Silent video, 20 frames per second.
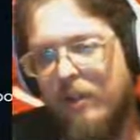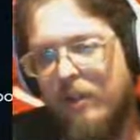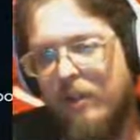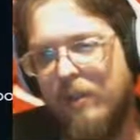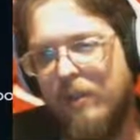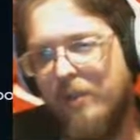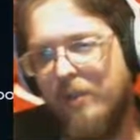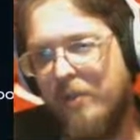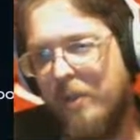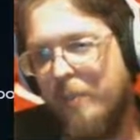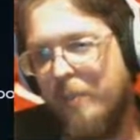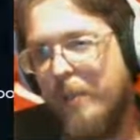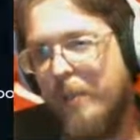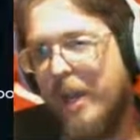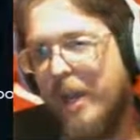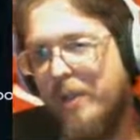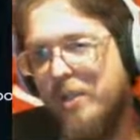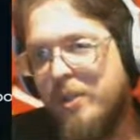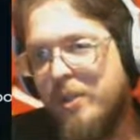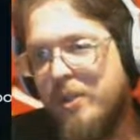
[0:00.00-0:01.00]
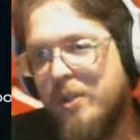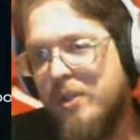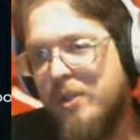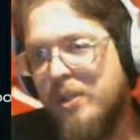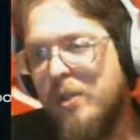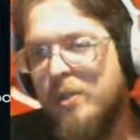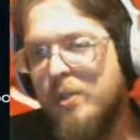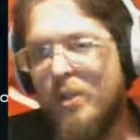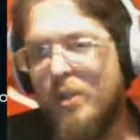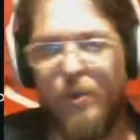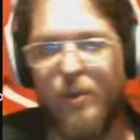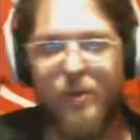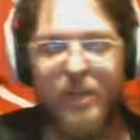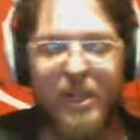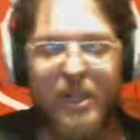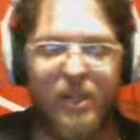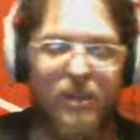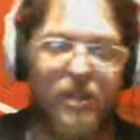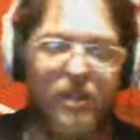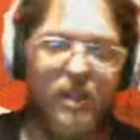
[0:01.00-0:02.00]
the patches. So
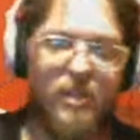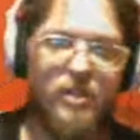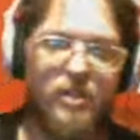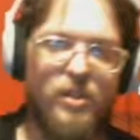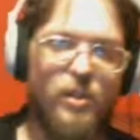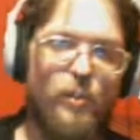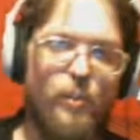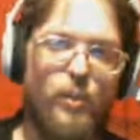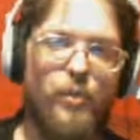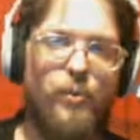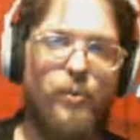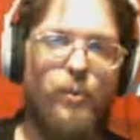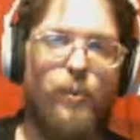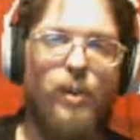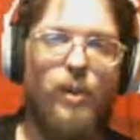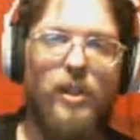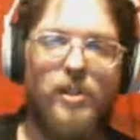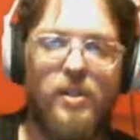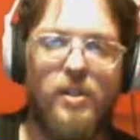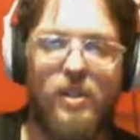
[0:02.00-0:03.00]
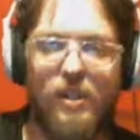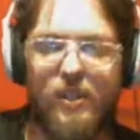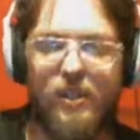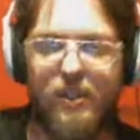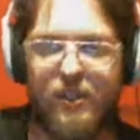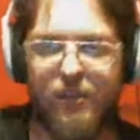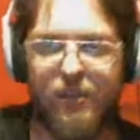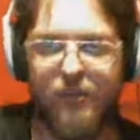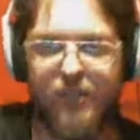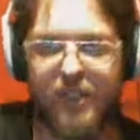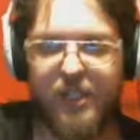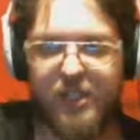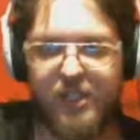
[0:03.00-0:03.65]
thank you guys so much for watching. Until next